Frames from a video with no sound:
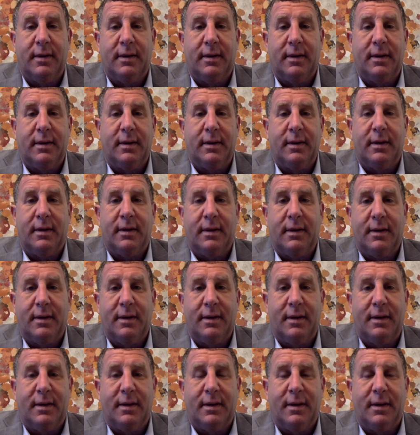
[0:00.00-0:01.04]

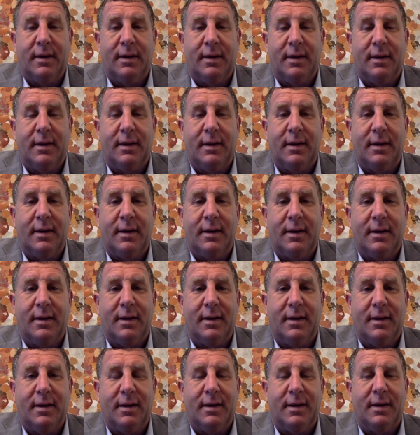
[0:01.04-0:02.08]

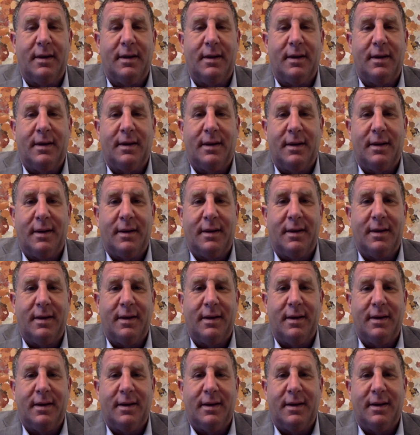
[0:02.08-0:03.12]

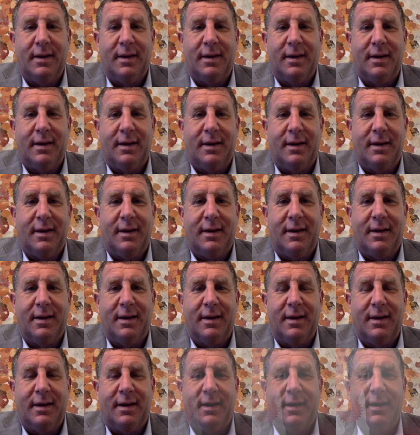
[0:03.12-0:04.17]

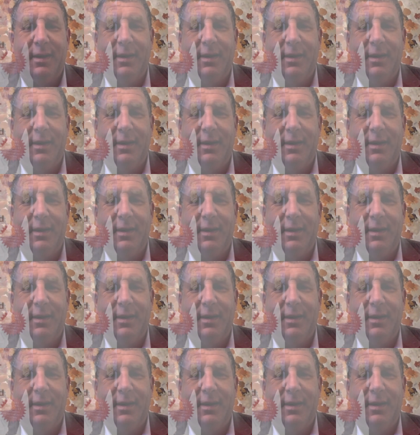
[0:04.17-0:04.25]
(silent)